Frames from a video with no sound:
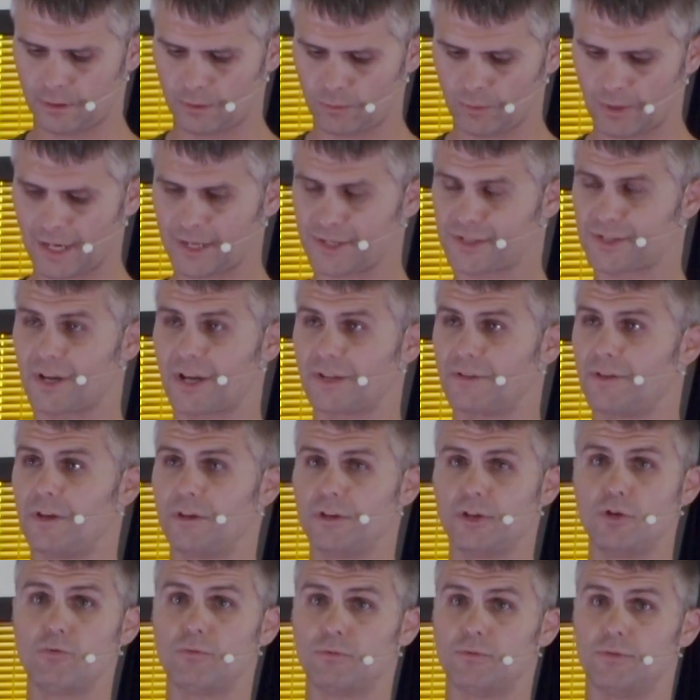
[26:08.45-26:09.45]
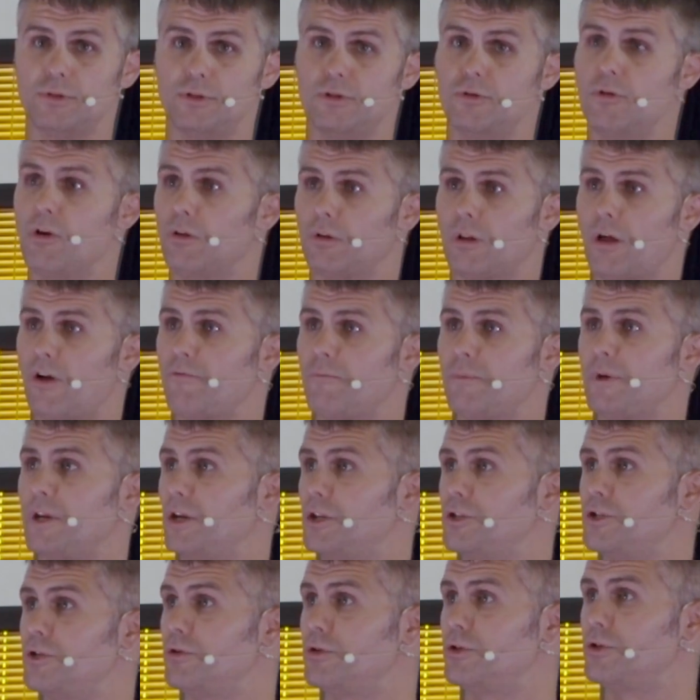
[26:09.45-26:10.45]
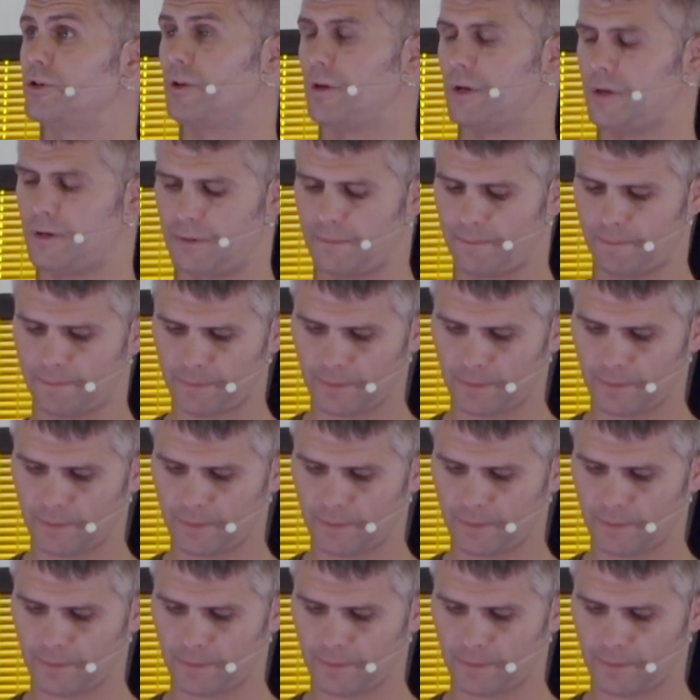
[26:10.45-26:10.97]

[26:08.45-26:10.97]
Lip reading: when I said that you don't love me as you should.